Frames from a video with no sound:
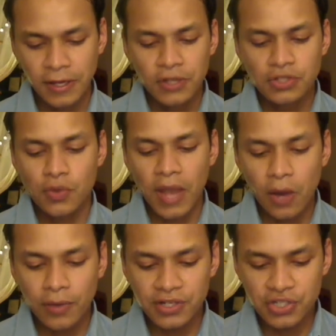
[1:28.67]
So how
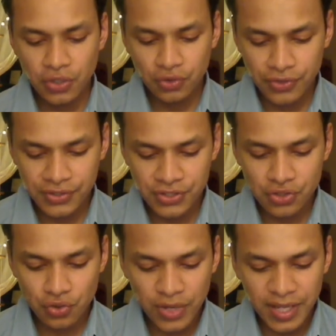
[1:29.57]
can children's
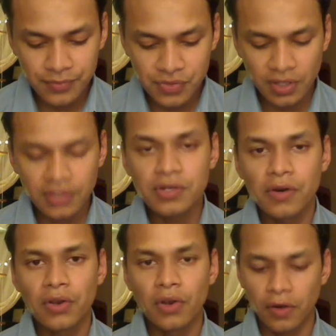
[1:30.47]
screams not turn
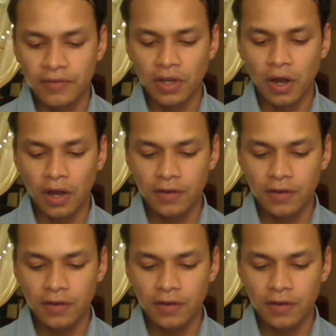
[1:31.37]
an oven off?